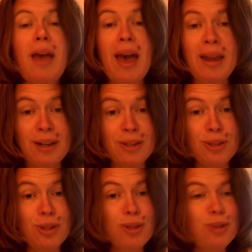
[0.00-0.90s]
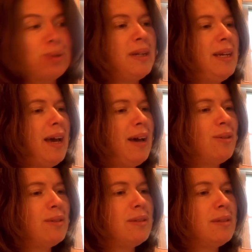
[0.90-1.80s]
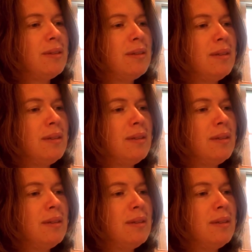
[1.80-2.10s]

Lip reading: and into the treehouse.